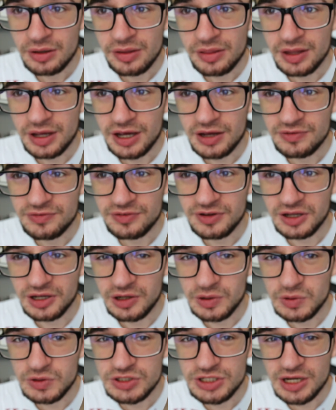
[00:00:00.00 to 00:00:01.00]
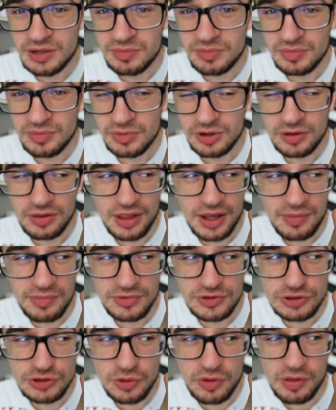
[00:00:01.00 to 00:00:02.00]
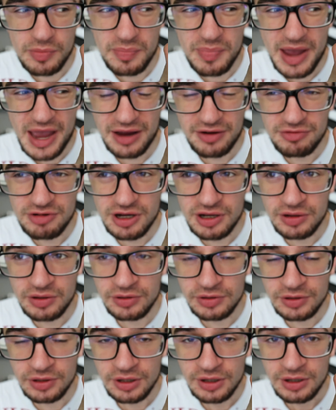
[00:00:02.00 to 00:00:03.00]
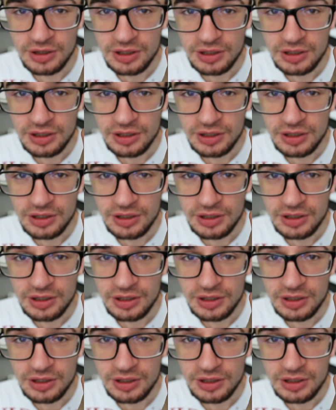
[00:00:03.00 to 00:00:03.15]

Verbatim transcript: They have glued them to the background.